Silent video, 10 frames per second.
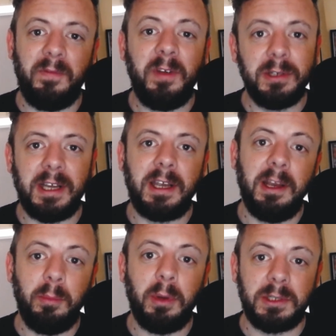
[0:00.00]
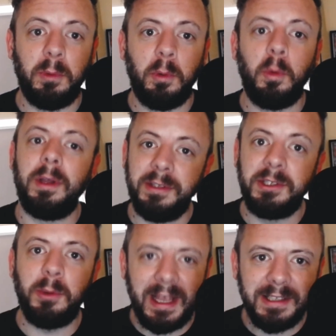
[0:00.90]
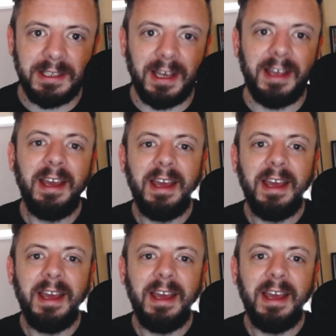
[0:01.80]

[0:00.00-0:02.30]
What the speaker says: feels like an impossible one to answer,